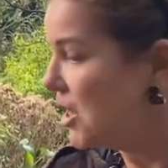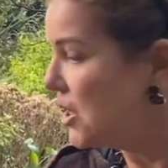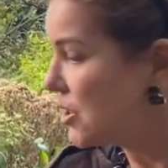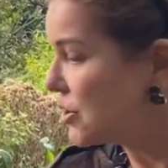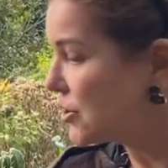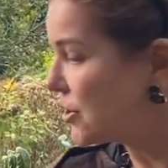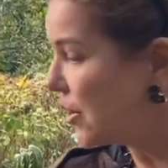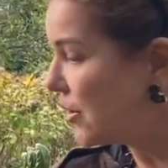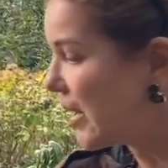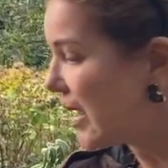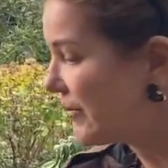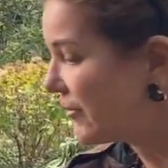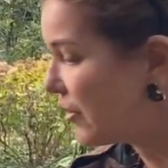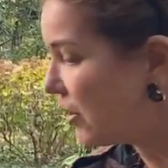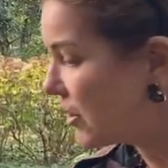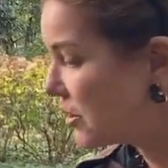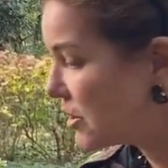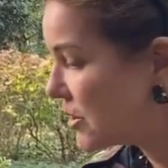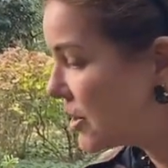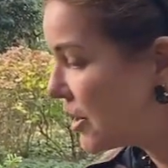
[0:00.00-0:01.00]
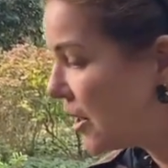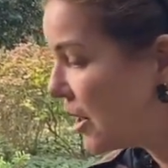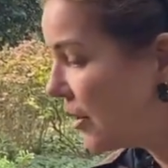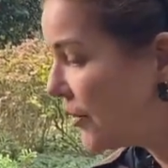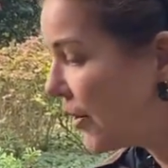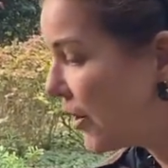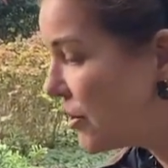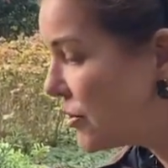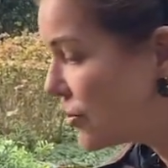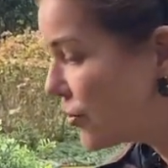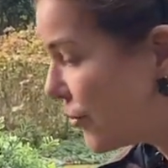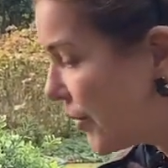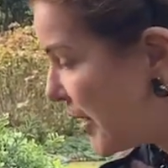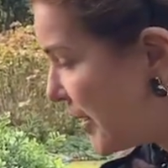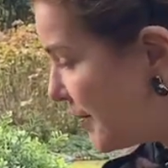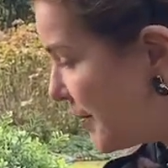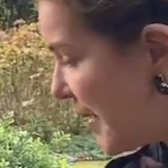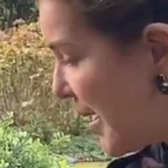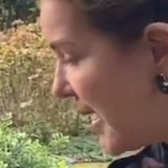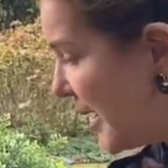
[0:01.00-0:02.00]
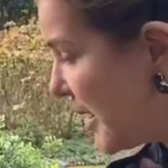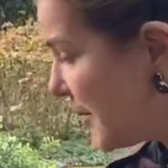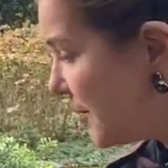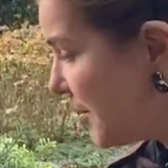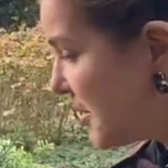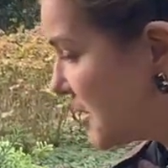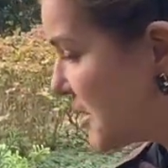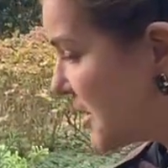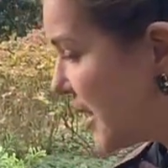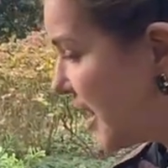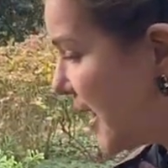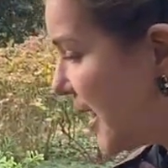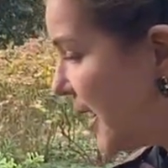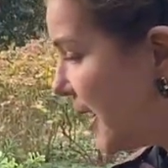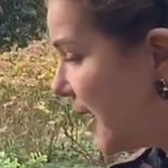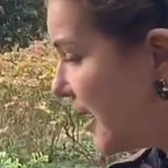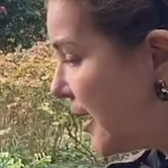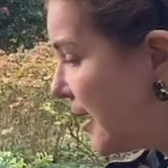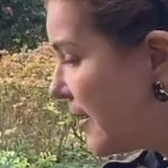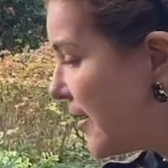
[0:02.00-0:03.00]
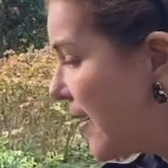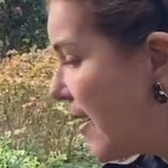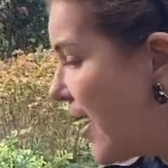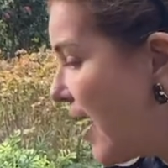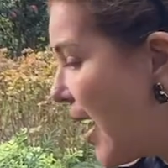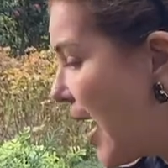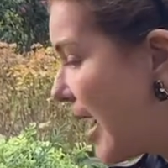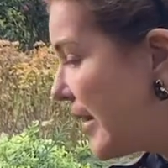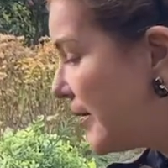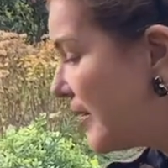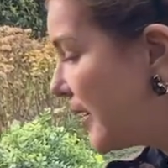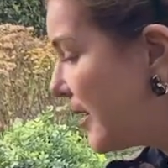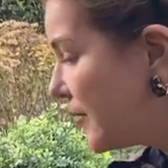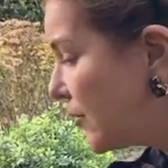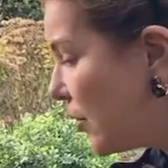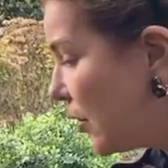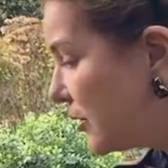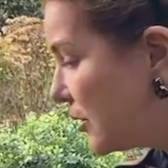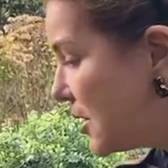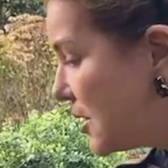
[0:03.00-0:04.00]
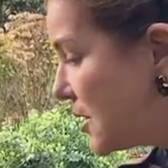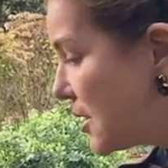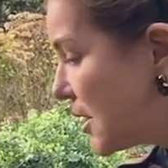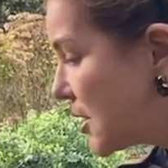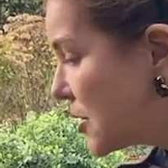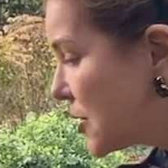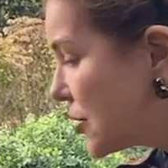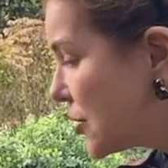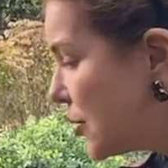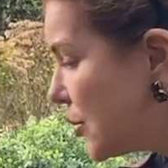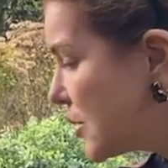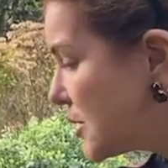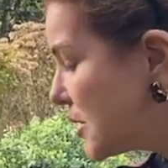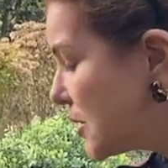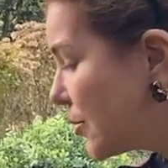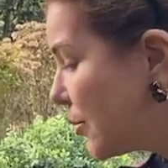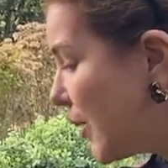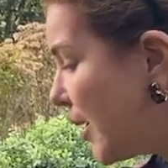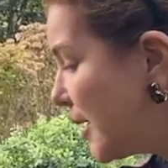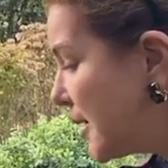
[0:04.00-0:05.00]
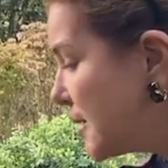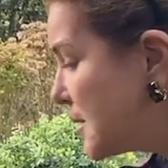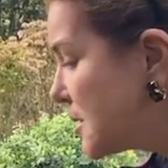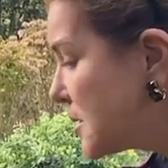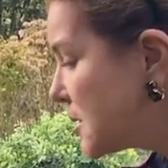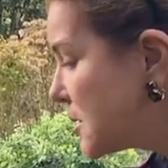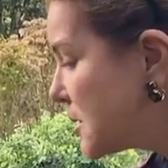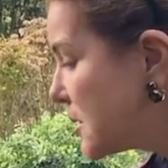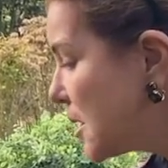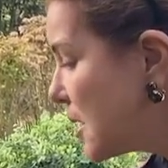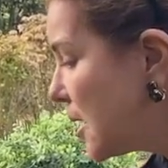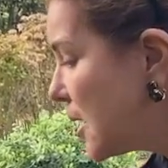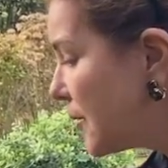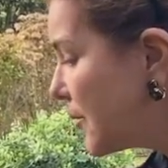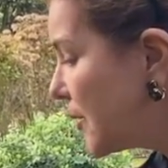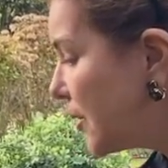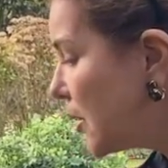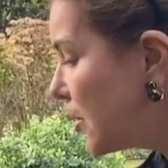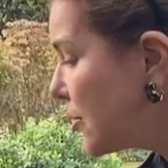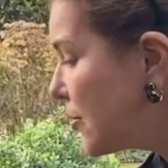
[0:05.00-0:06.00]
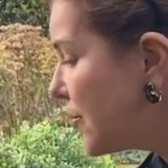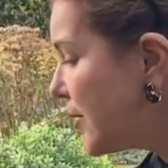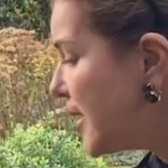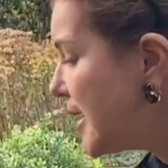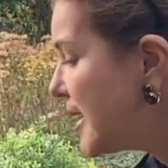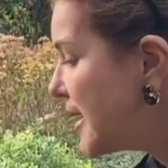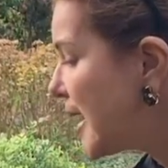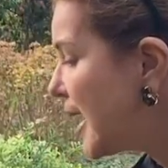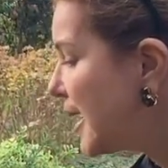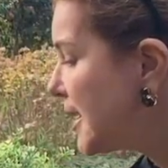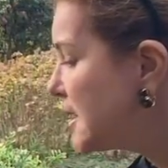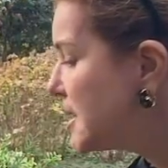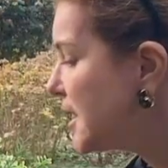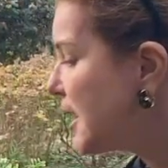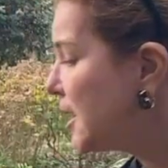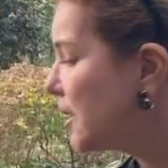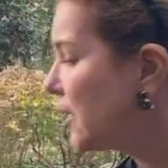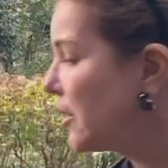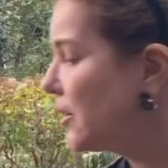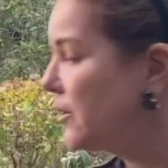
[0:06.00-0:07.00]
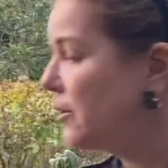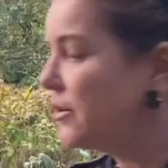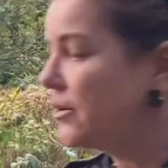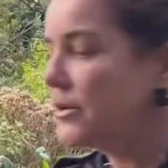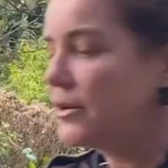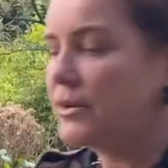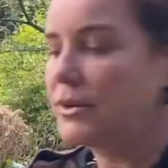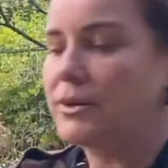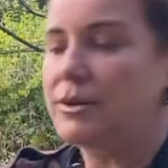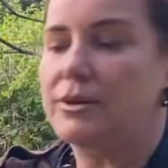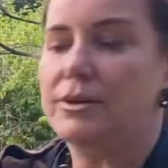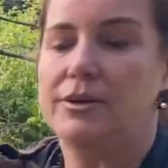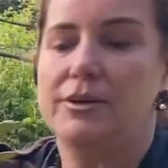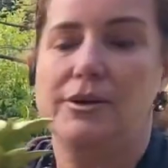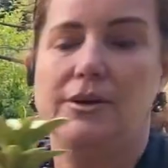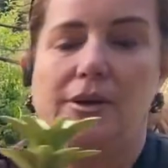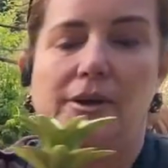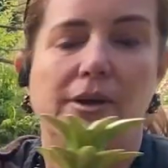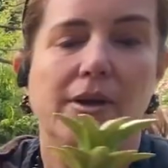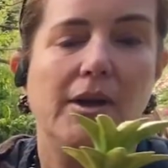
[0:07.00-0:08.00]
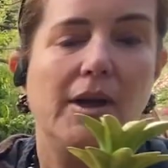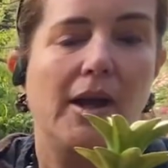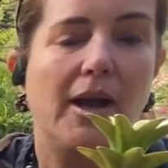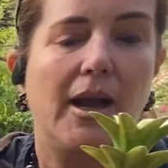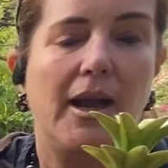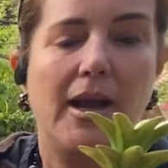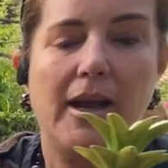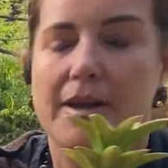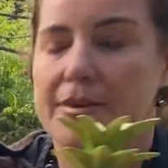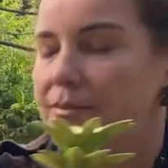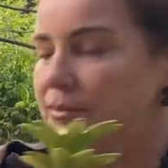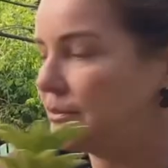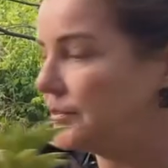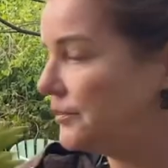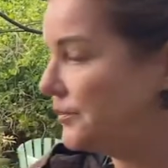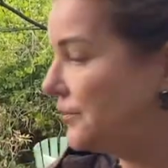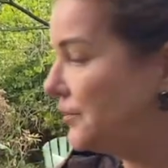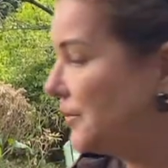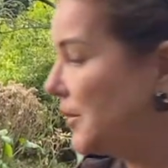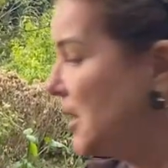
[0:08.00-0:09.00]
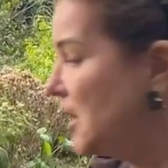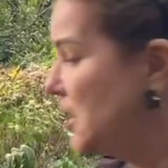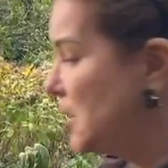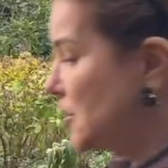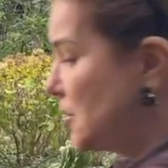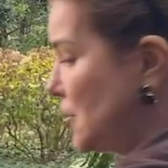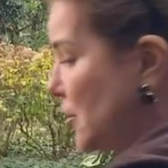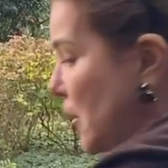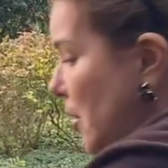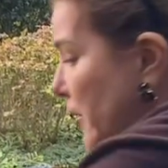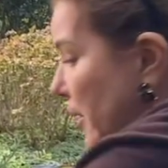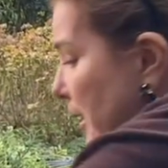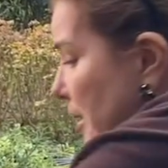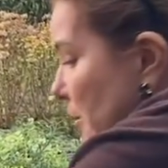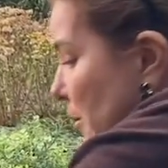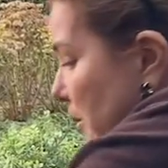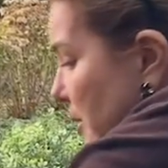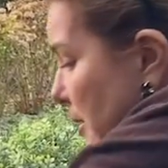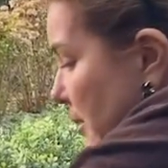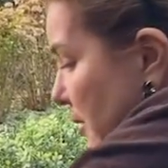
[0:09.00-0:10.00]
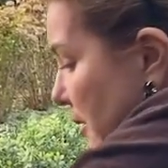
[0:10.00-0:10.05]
So I've got those green pineapples there, and then I've got these exquisite ones that are green and yellow um, to go in with the